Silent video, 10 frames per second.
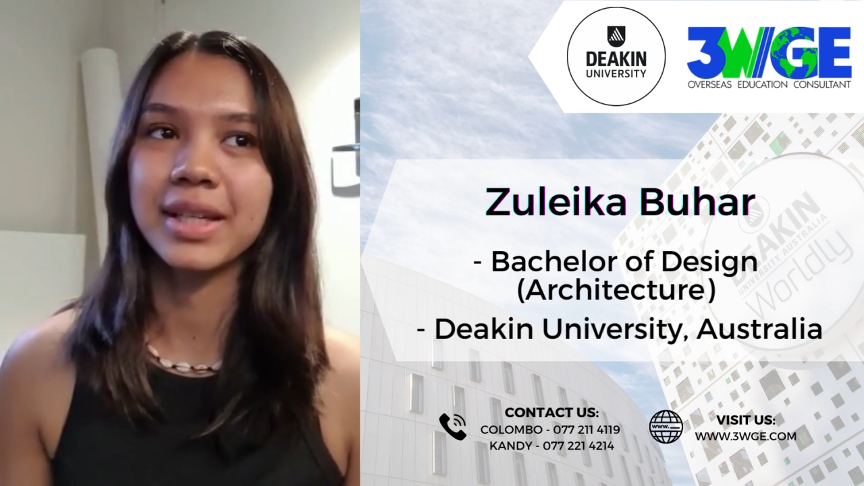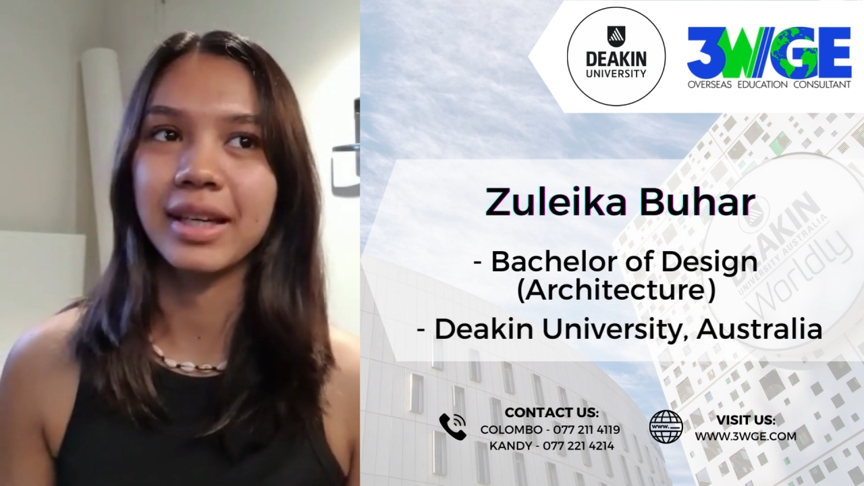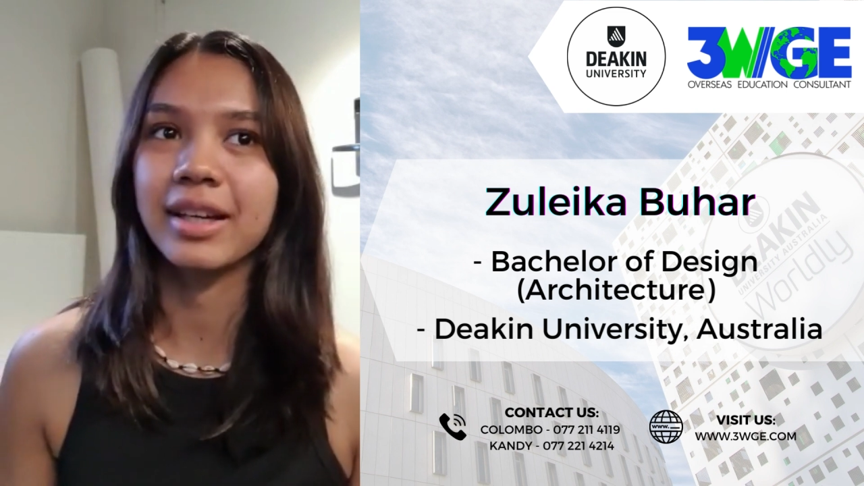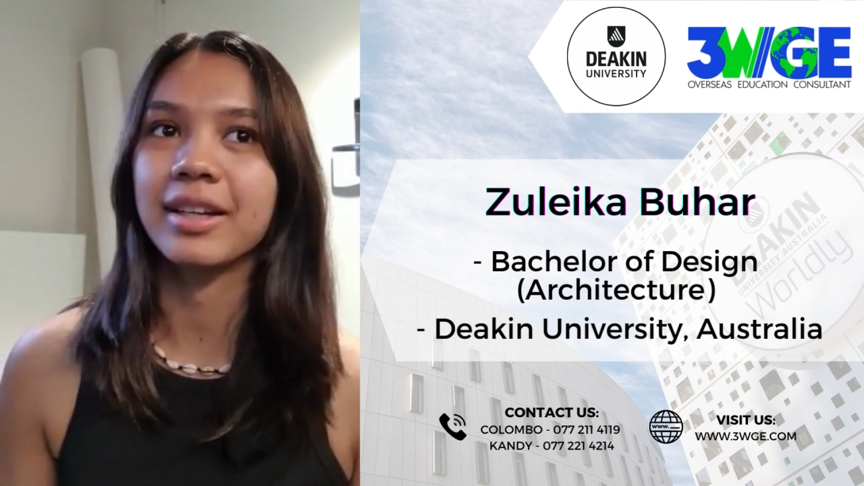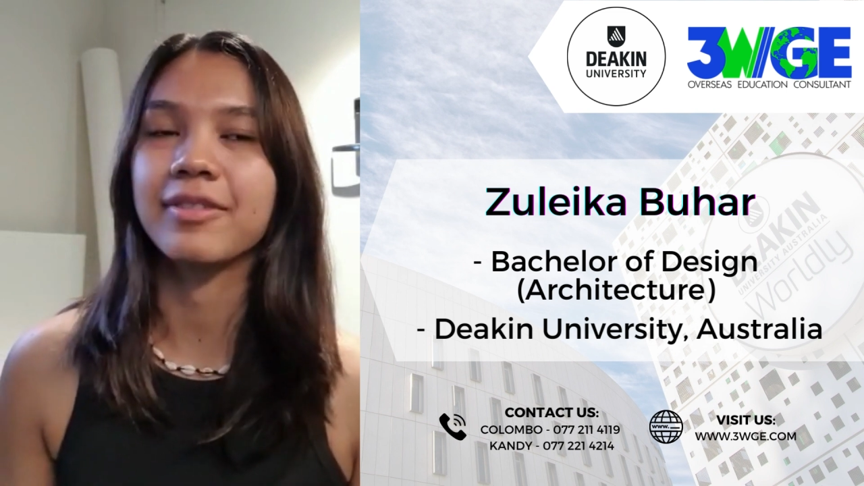
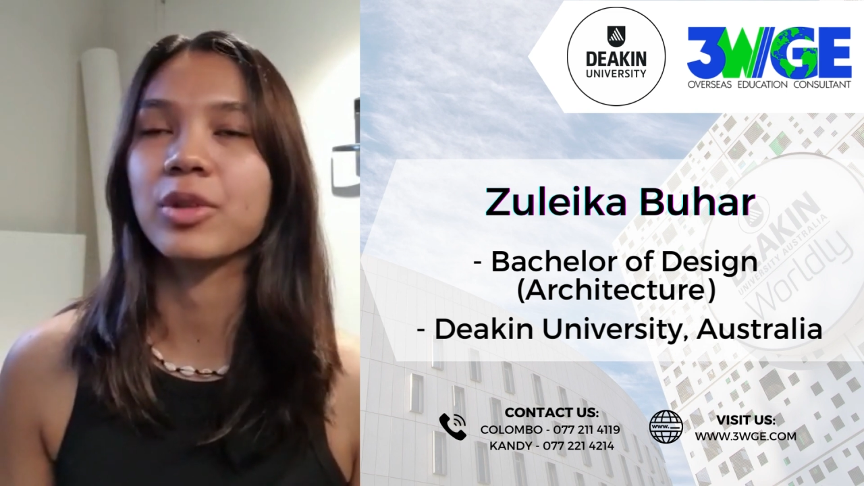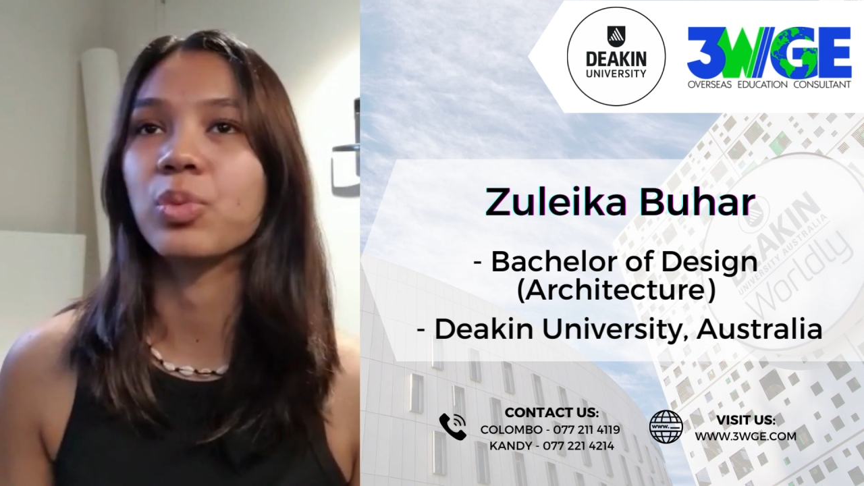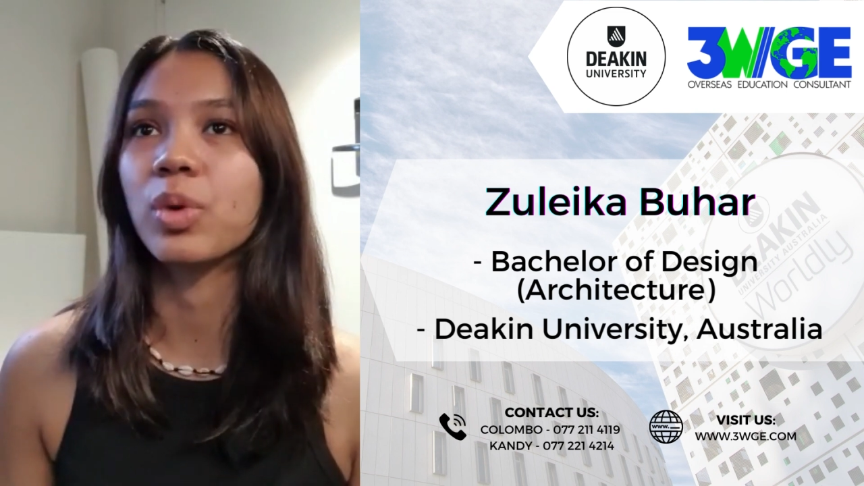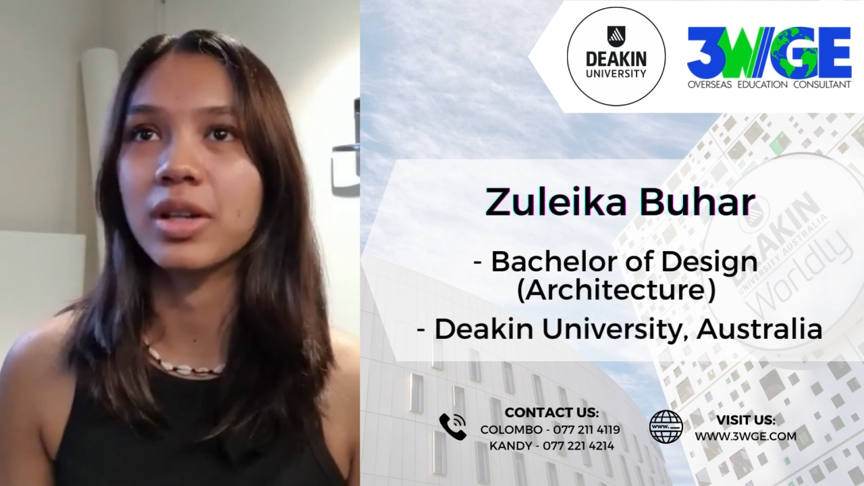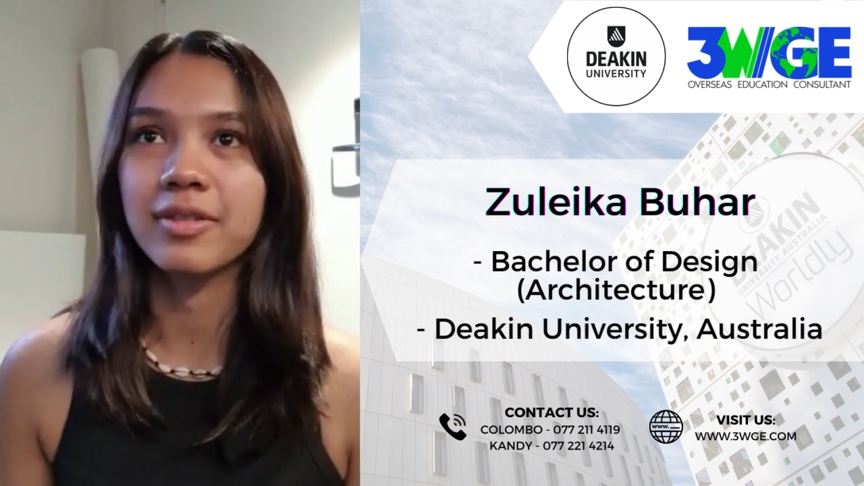here if it
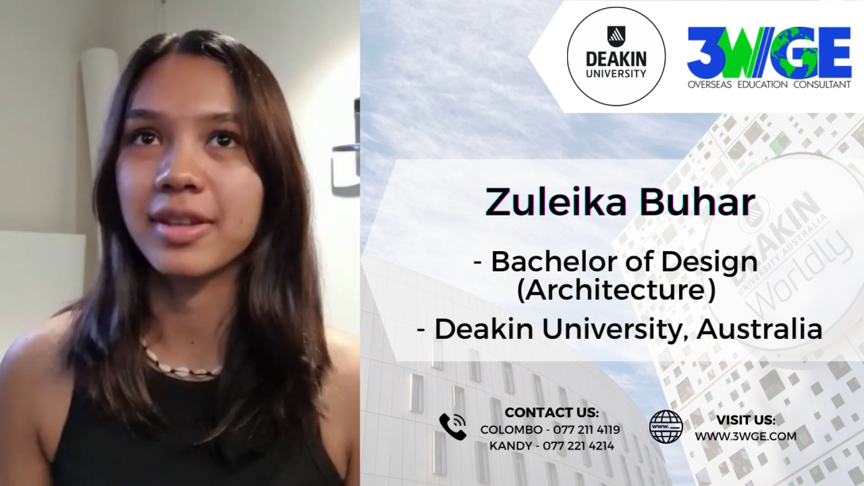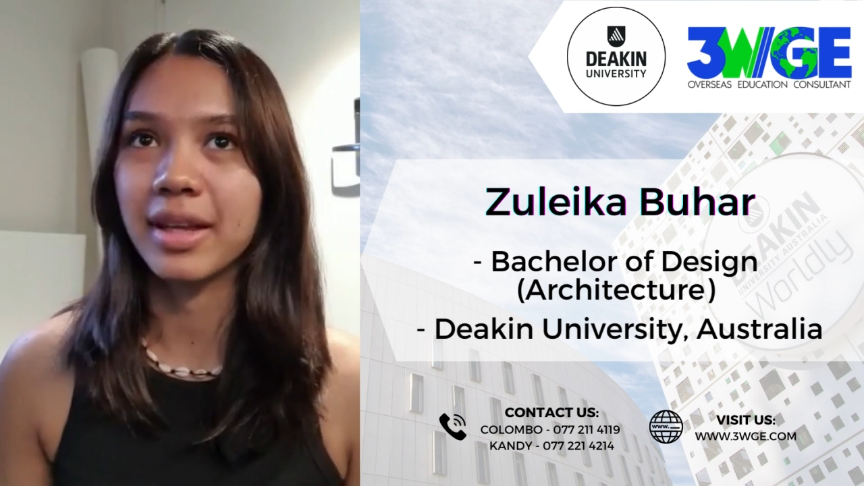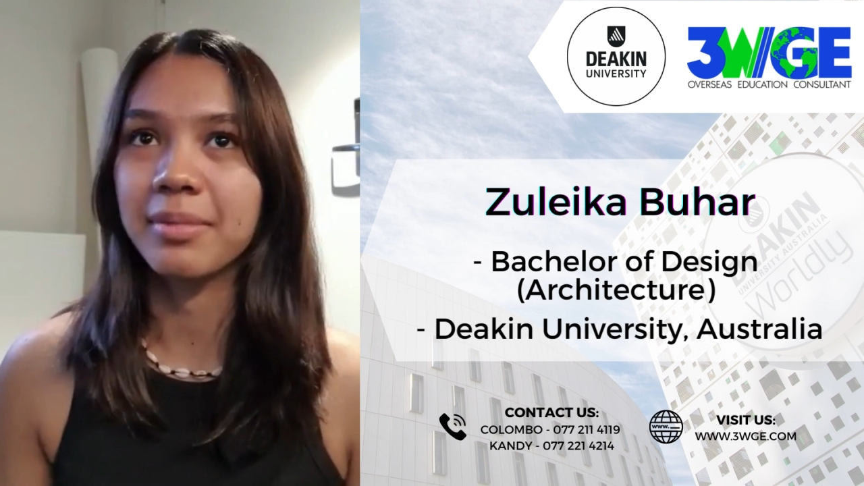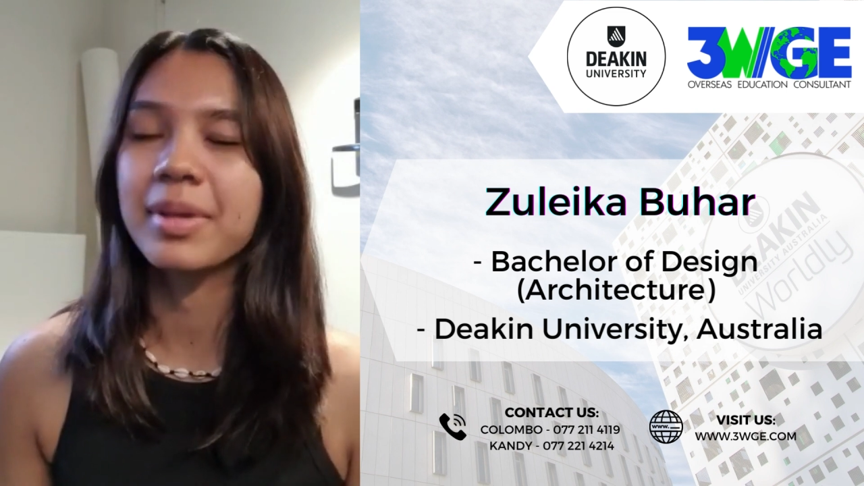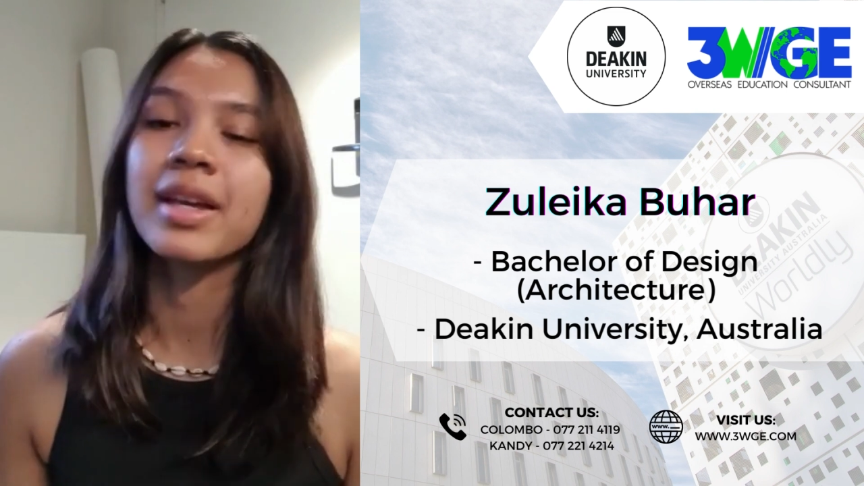weren't for them